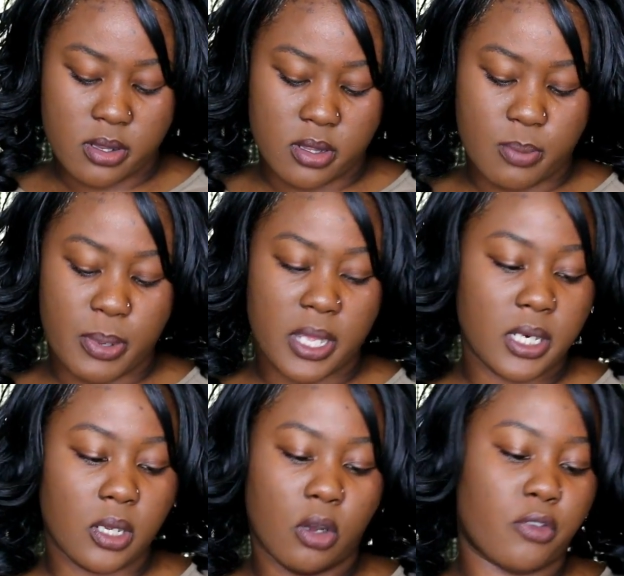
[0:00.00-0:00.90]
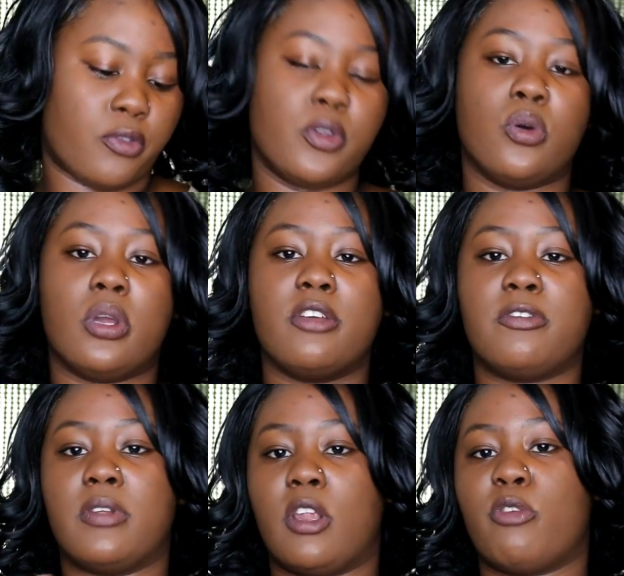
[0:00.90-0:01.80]
depending of, you know,
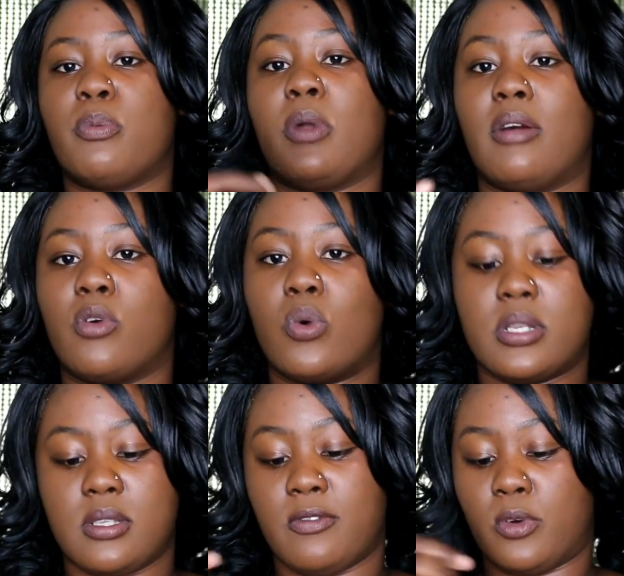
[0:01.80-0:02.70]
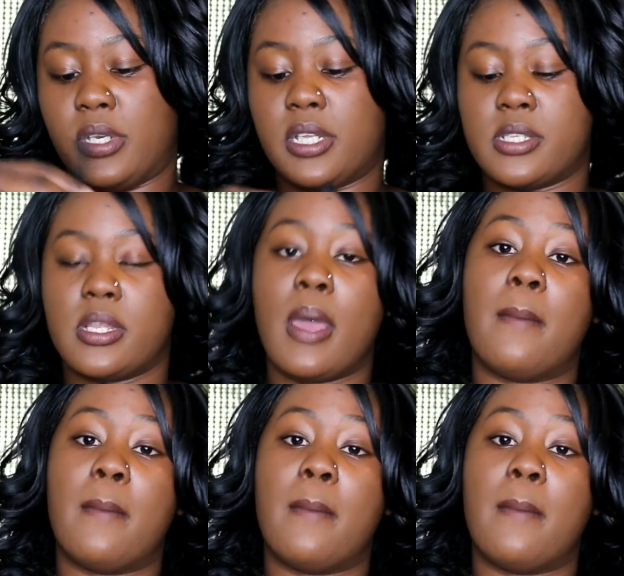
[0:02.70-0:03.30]
if a lot of people are requesting for these.